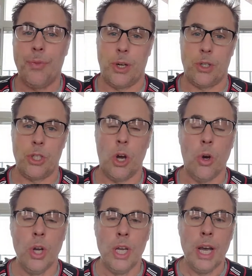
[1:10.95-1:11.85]
So
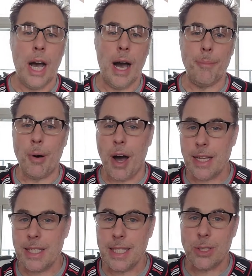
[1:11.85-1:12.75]
pause
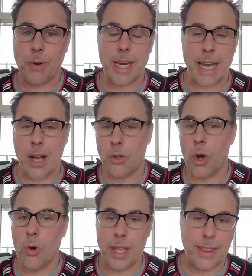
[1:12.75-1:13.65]
this right now, go
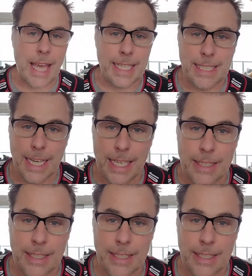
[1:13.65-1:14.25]
get that done.